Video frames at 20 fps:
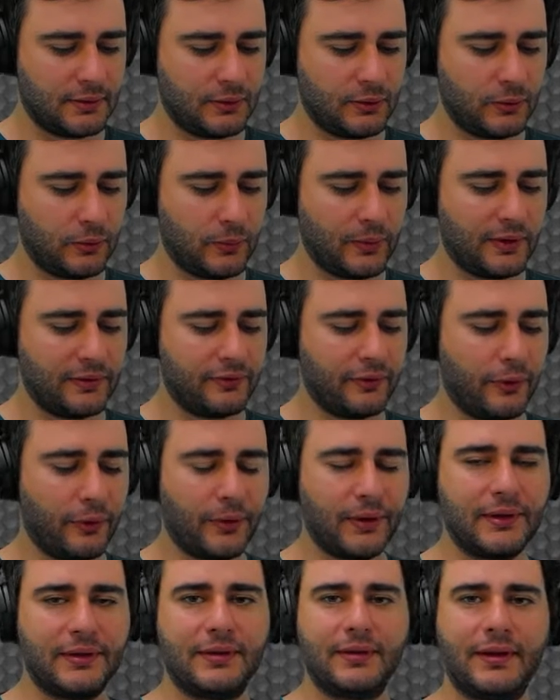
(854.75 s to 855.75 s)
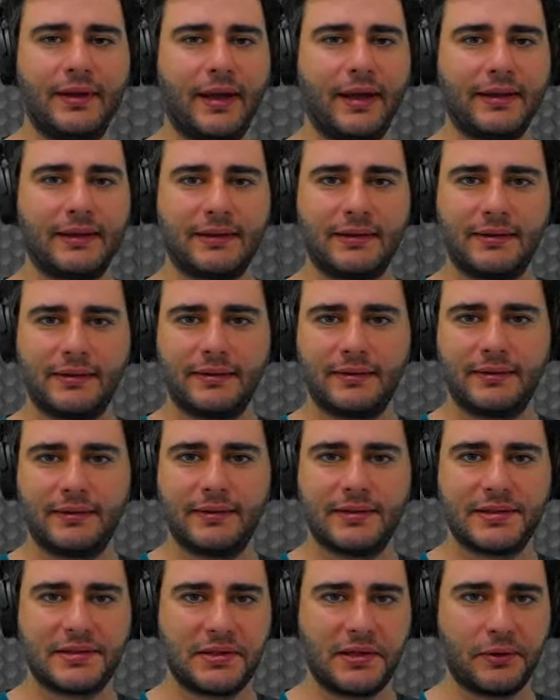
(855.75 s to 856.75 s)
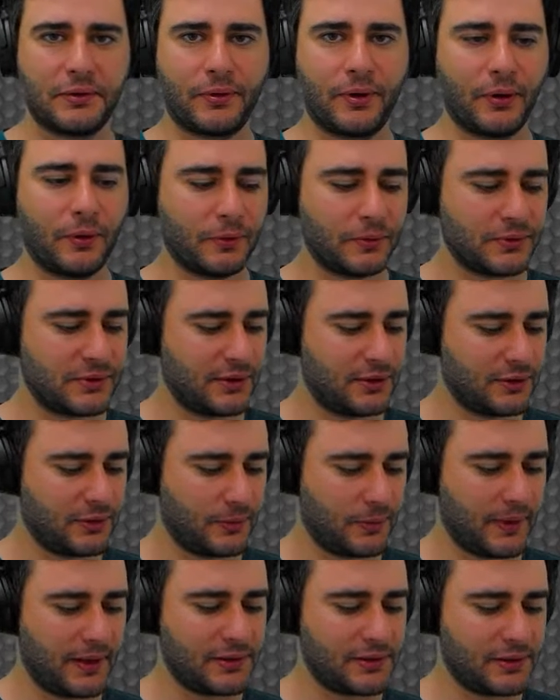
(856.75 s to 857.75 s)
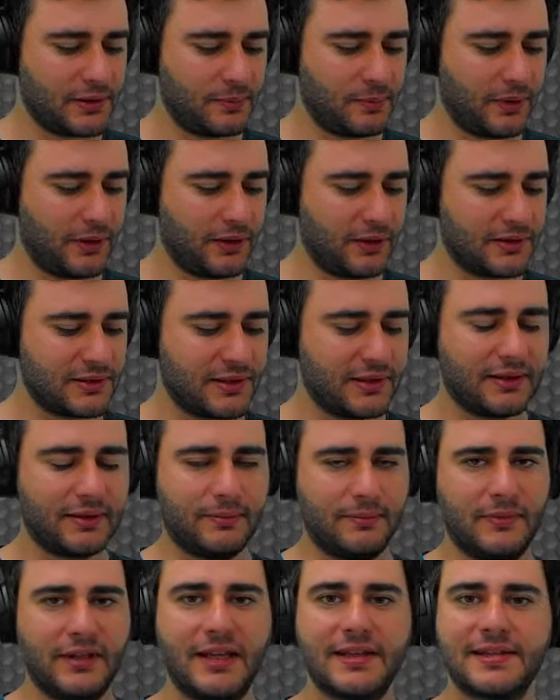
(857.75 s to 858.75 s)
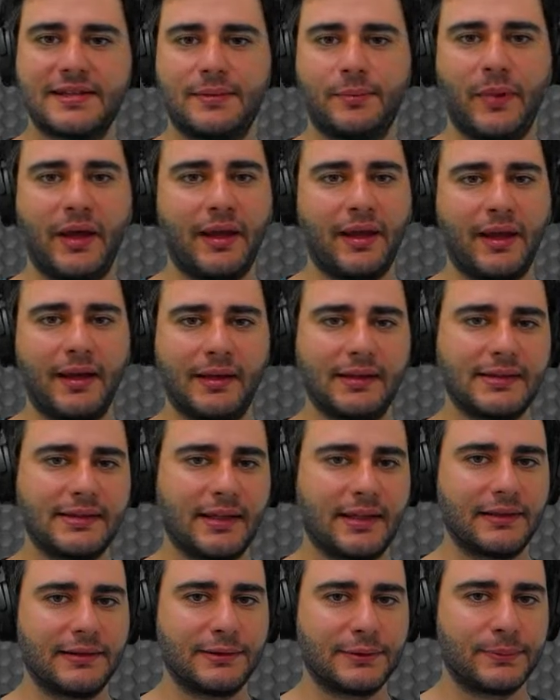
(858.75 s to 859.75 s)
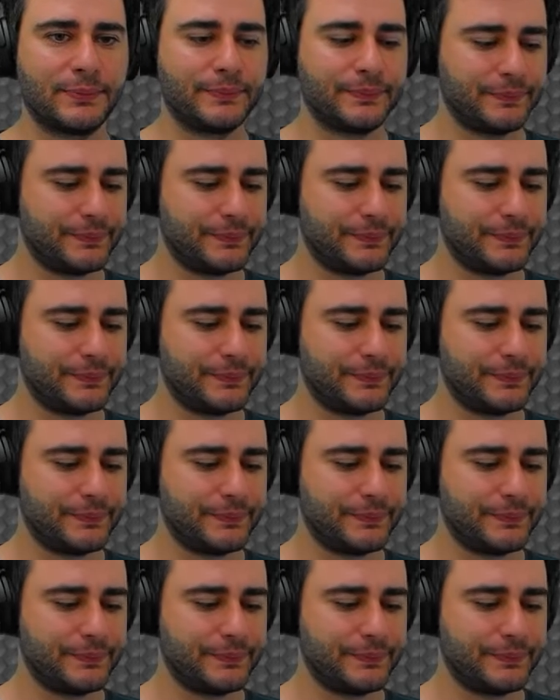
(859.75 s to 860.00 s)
to avoid that 0 situation, because it doesn't make any sense.